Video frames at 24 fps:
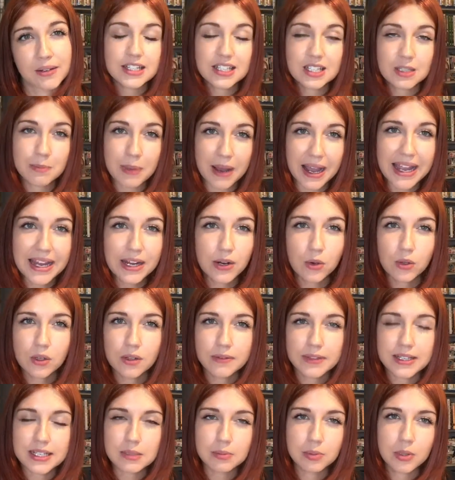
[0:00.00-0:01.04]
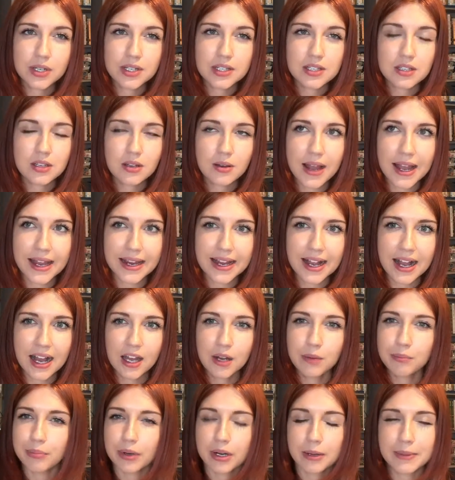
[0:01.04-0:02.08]
Despite all of these points though, I
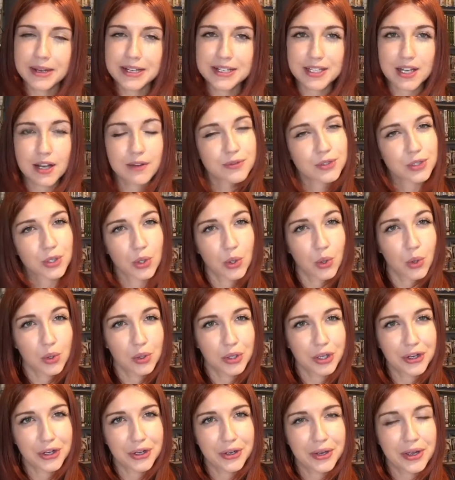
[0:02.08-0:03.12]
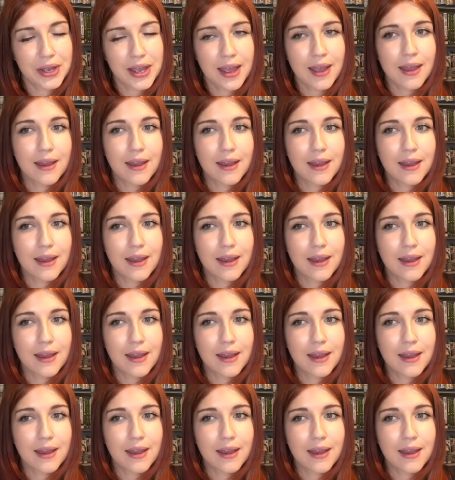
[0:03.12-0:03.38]
can't bring myself to call her